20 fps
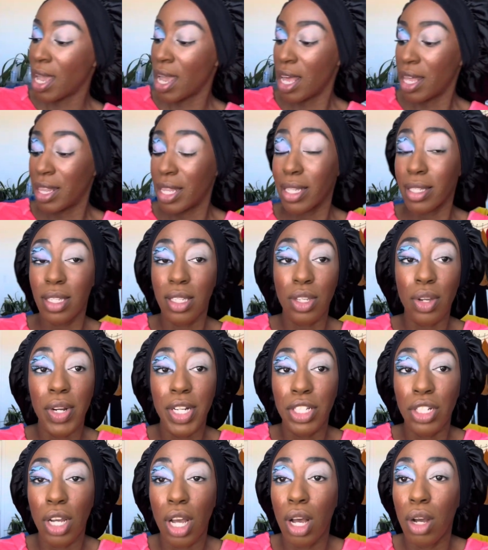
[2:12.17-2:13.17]
This is going to
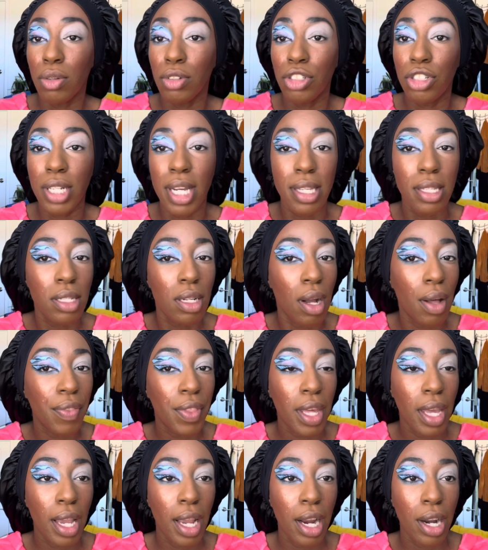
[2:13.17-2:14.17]
go just on
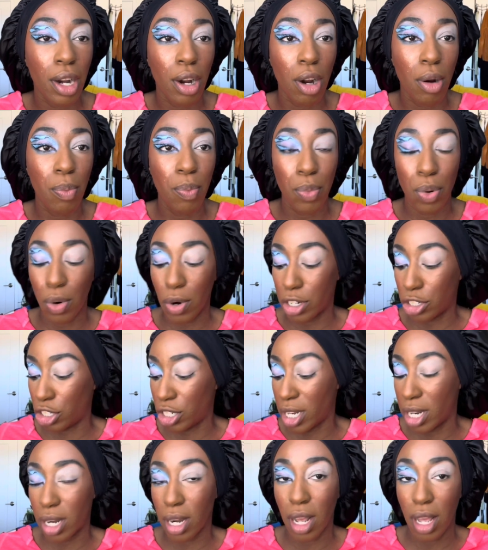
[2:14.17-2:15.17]
the inner
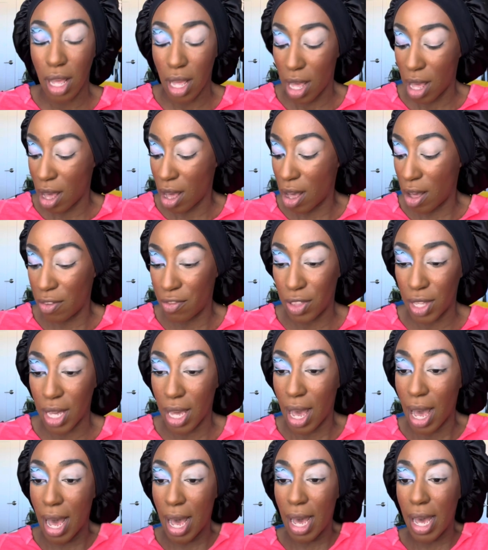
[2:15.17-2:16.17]
portion of the
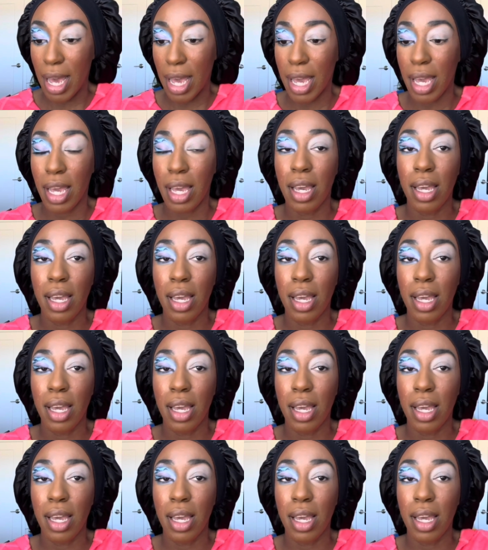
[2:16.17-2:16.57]
eye,